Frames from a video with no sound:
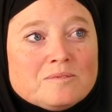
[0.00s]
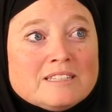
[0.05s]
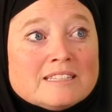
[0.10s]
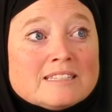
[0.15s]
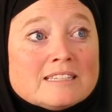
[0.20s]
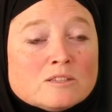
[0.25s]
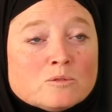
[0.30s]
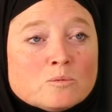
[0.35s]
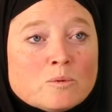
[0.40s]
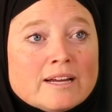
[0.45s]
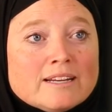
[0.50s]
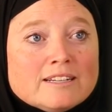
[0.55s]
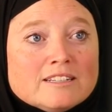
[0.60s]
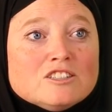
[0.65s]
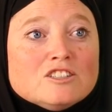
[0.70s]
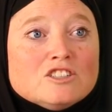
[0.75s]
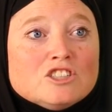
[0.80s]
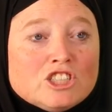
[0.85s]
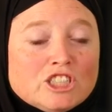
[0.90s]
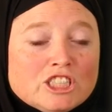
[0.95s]
this is what
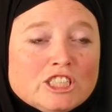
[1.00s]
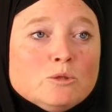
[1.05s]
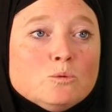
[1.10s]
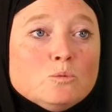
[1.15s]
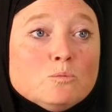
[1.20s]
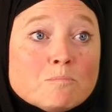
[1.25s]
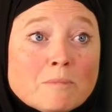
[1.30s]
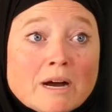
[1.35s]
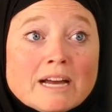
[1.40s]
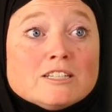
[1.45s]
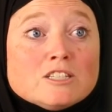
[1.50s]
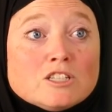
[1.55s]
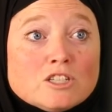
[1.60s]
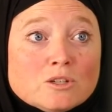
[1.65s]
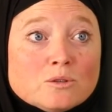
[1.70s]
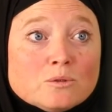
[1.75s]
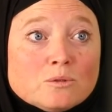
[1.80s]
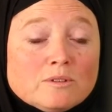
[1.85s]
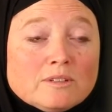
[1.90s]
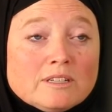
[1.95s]
she might
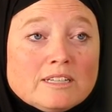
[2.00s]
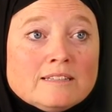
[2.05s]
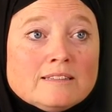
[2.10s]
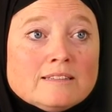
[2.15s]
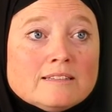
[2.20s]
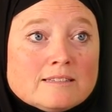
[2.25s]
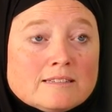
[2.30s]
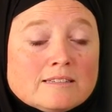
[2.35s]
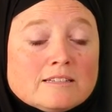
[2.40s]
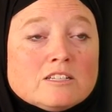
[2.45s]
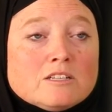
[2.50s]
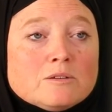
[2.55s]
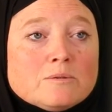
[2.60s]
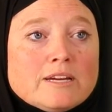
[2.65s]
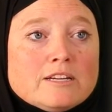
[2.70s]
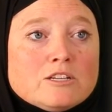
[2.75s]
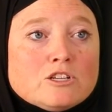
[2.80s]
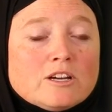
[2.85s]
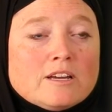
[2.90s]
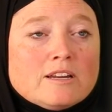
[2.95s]
do in this
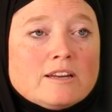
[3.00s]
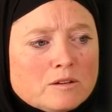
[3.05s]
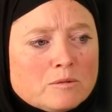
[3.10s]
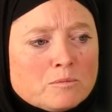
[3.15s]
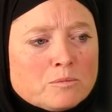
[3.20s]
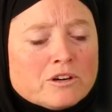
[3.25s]
situation.